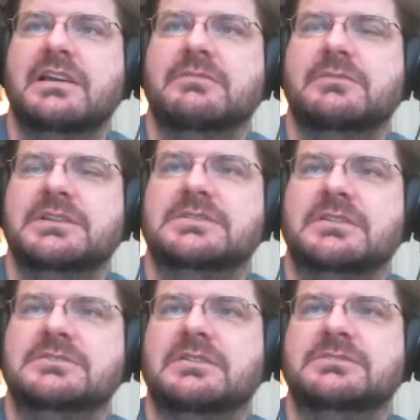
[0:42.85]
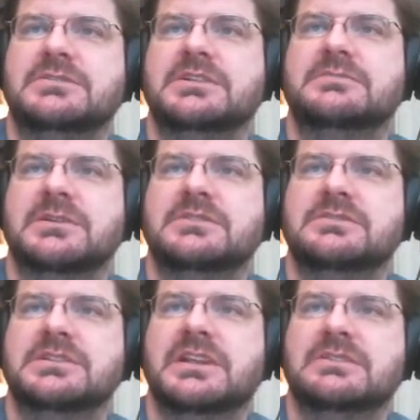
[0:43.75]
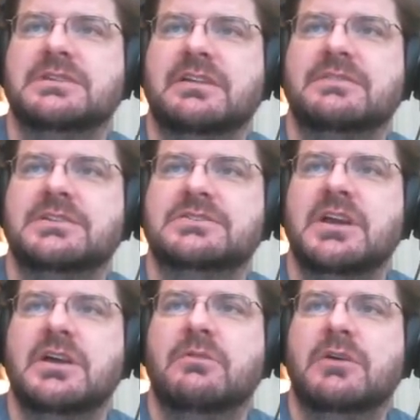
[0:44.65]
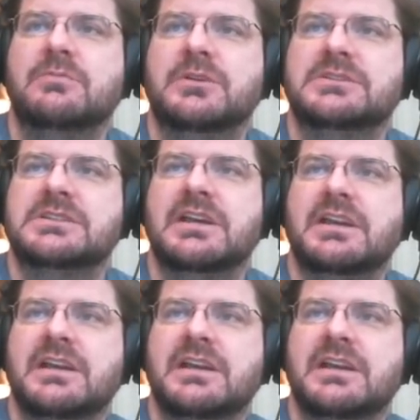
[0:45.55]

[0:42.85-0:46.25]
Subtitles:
Every week starts off with Transmog Tuesday. Last week I finished one more set.